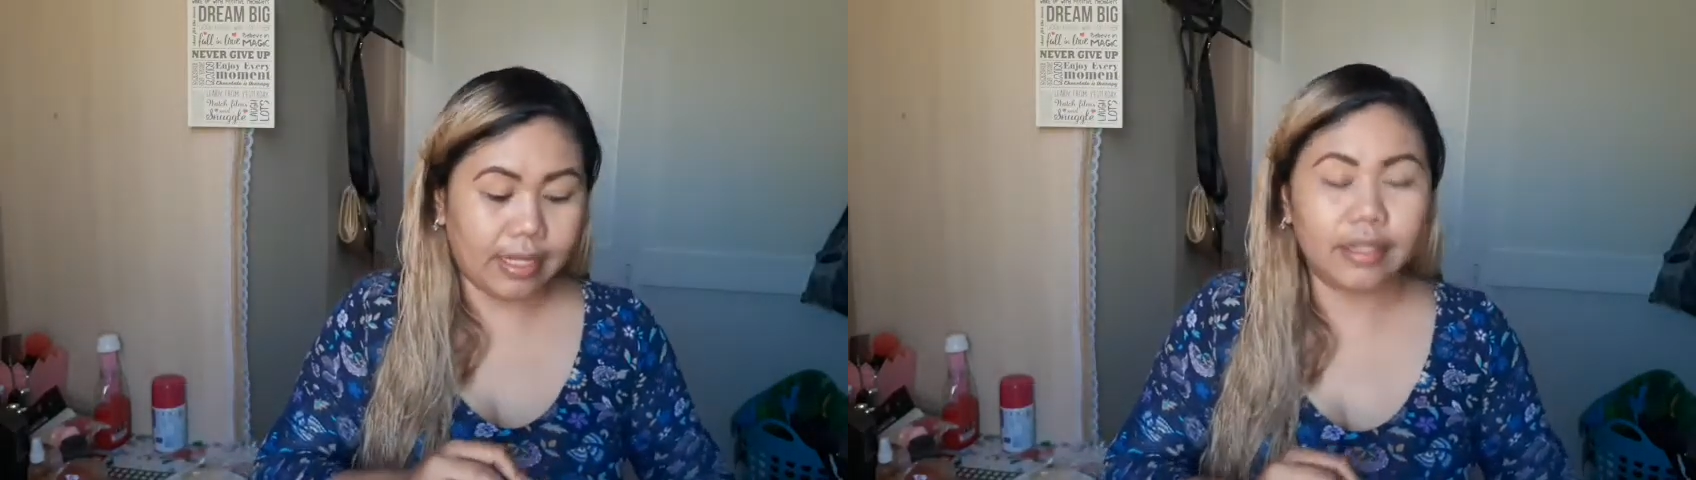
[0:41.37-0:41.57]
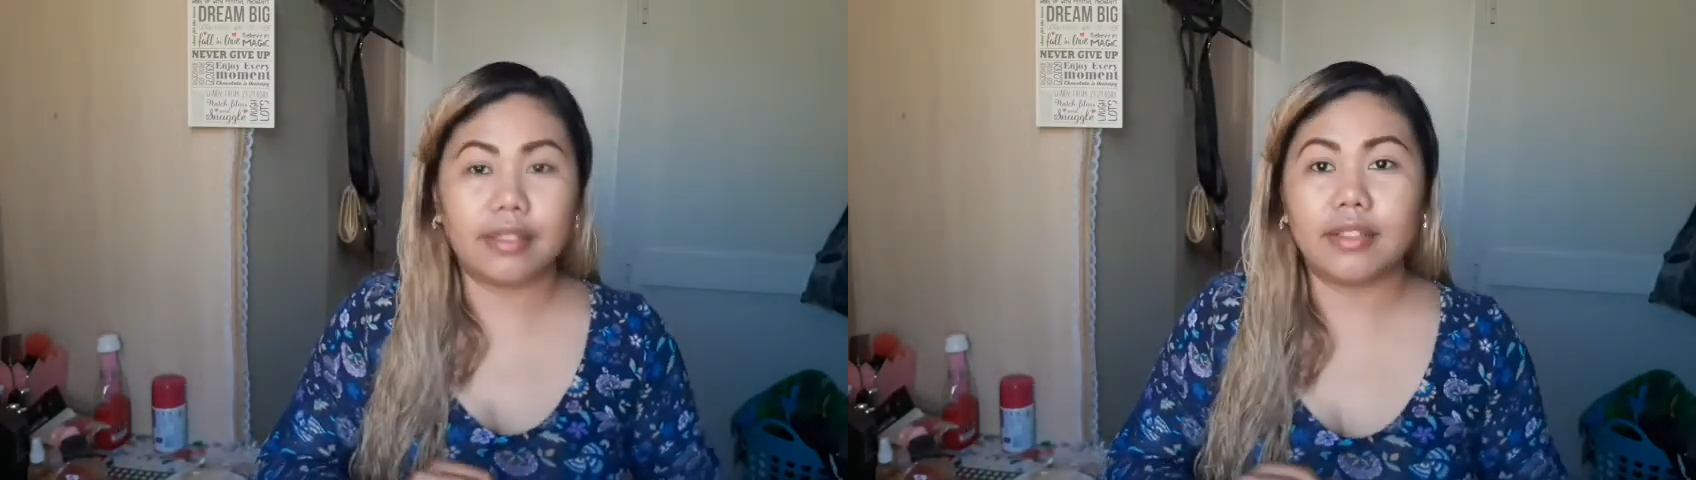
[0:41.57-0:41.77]

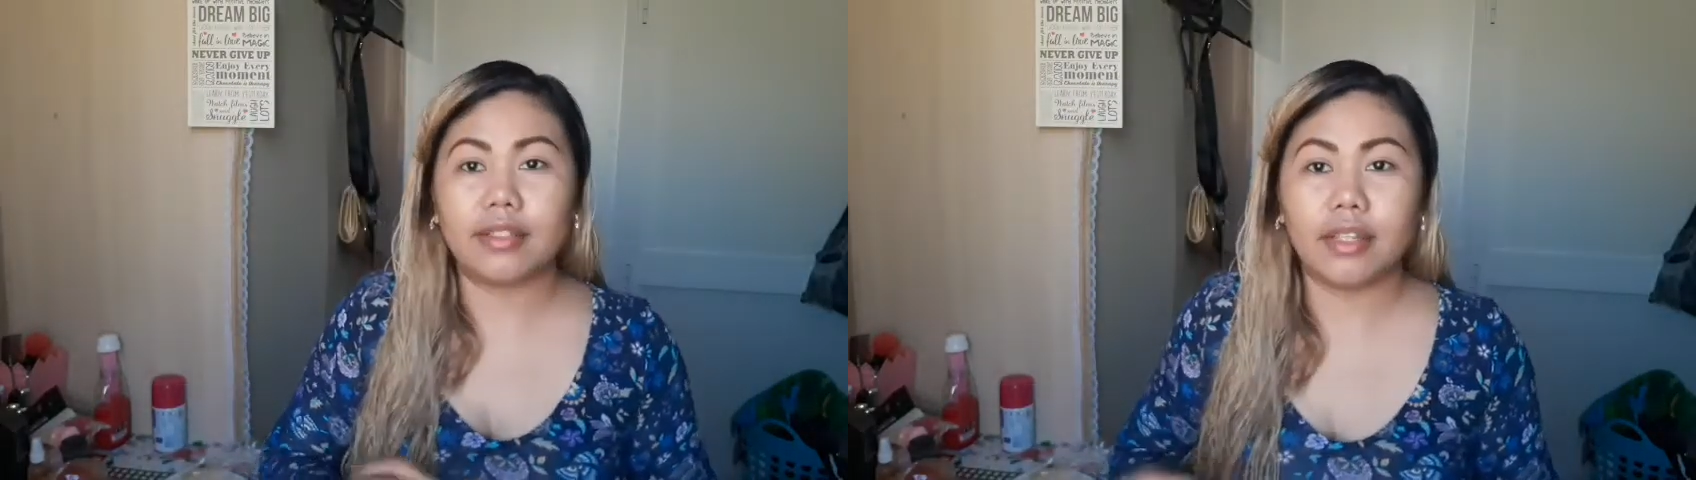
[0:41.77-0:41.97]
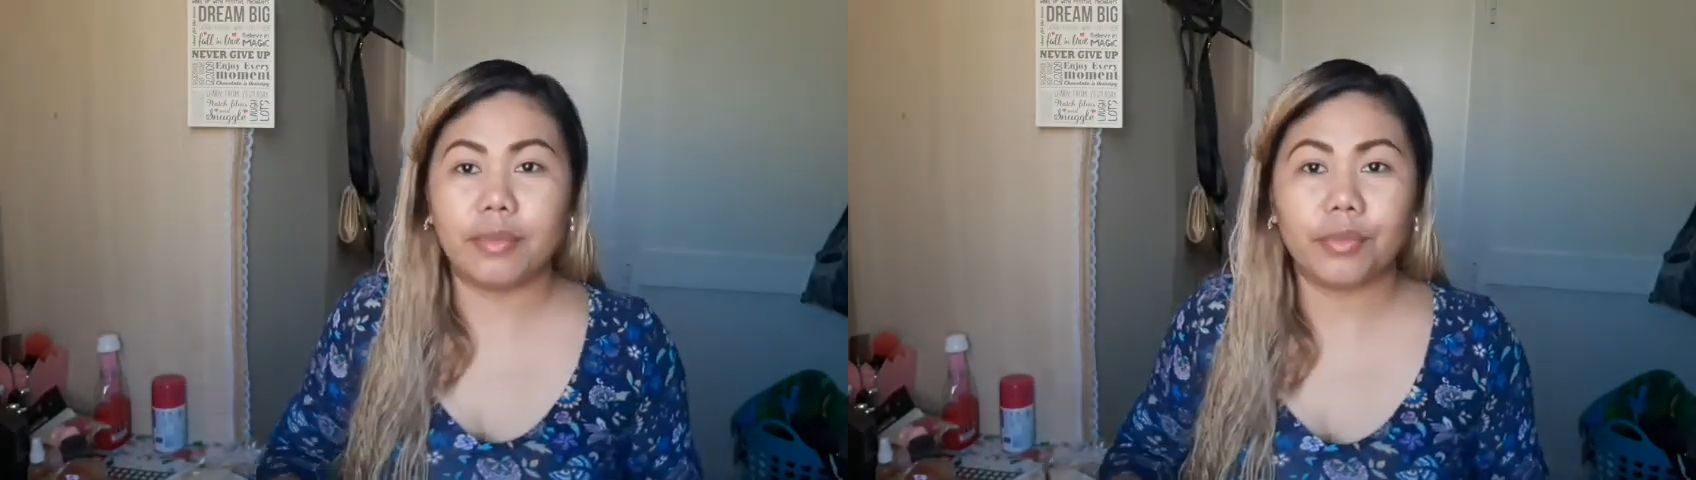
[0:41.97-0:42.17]
yeah,
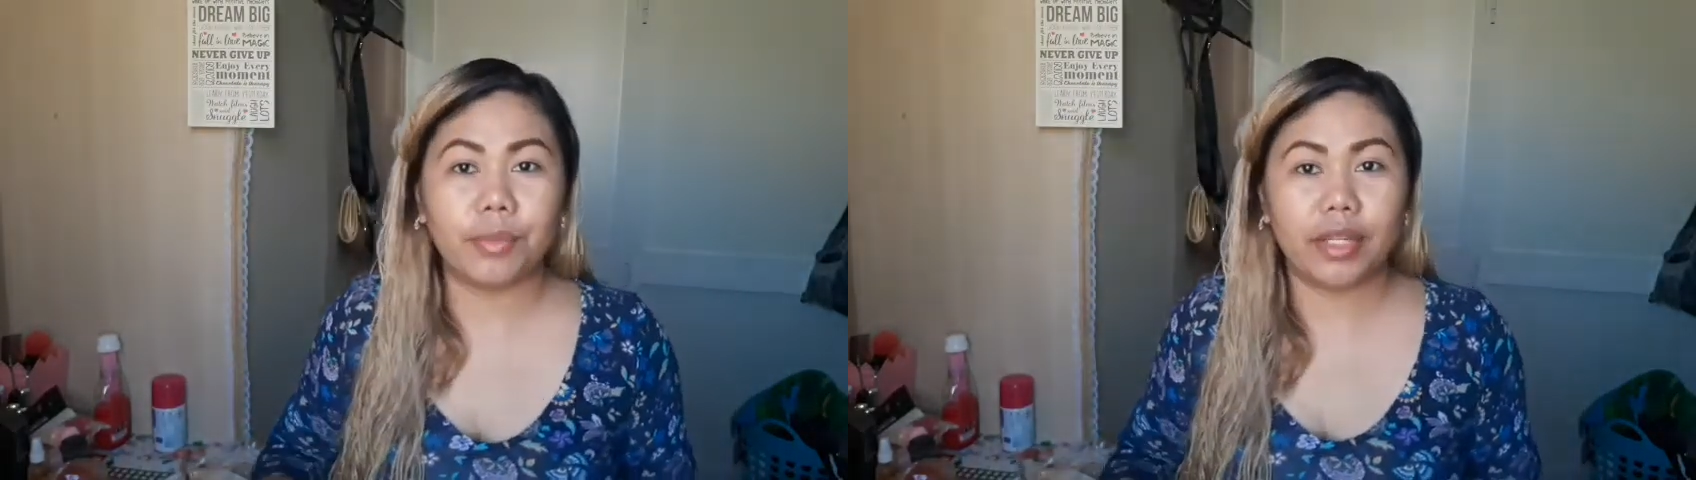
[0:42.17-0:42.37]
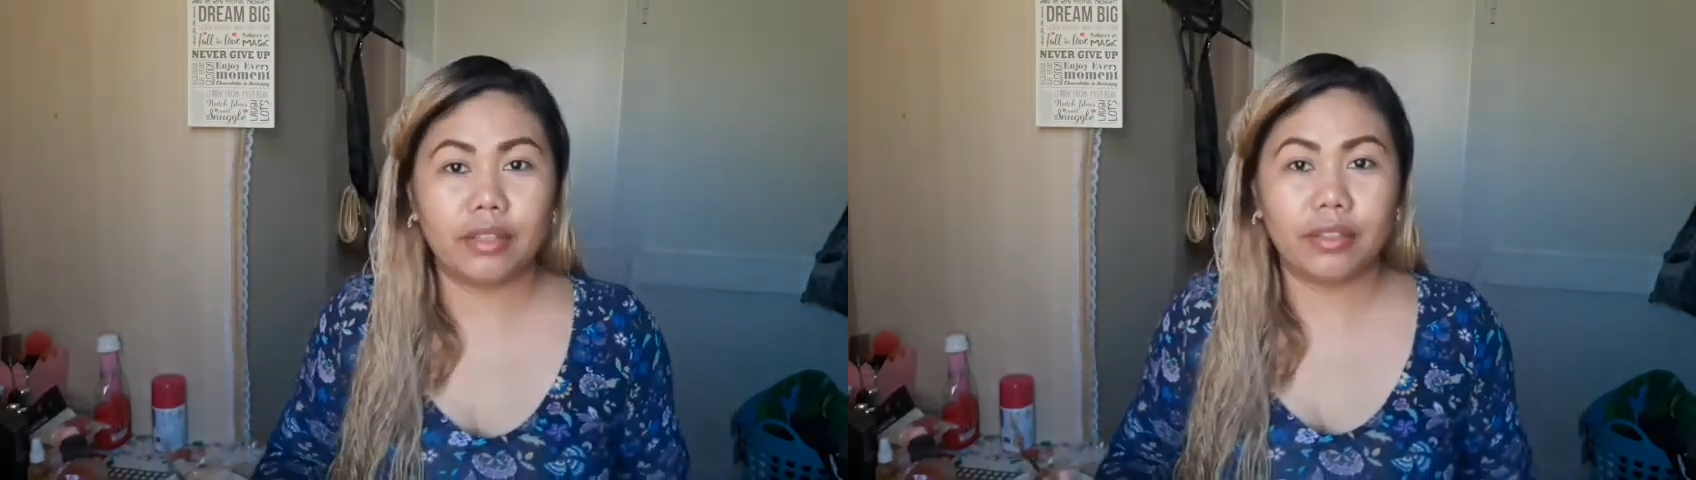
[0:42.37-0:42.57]
so today
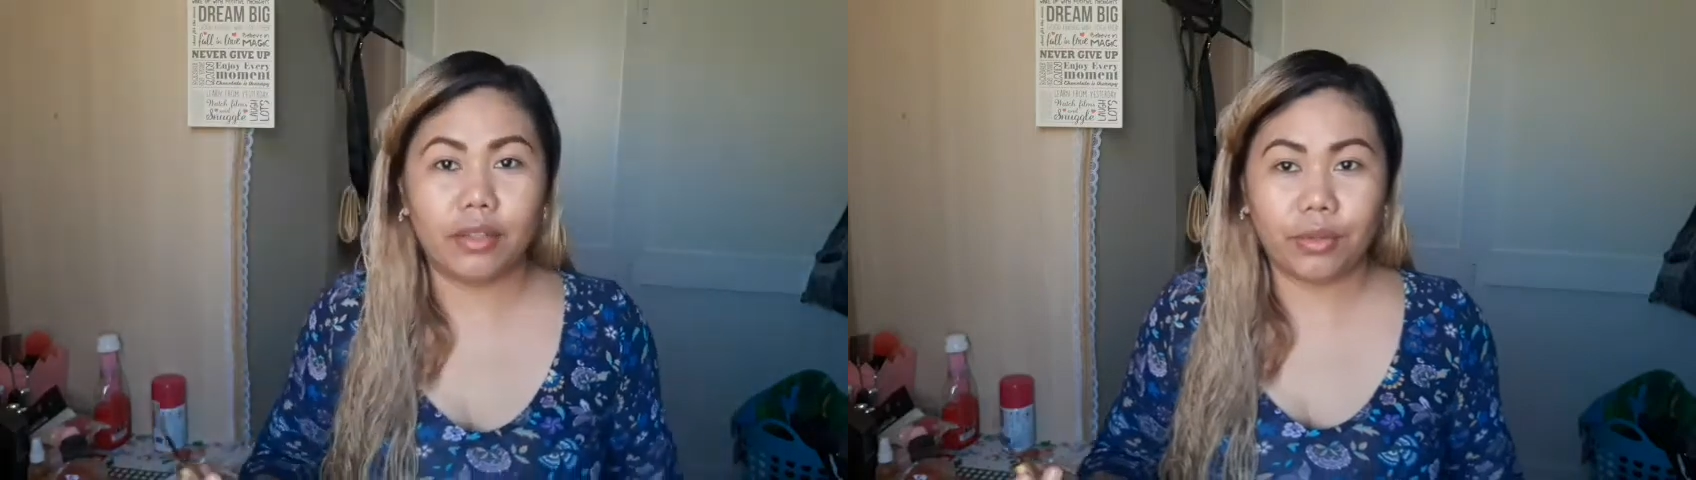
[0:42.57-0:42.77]
I'm preparing to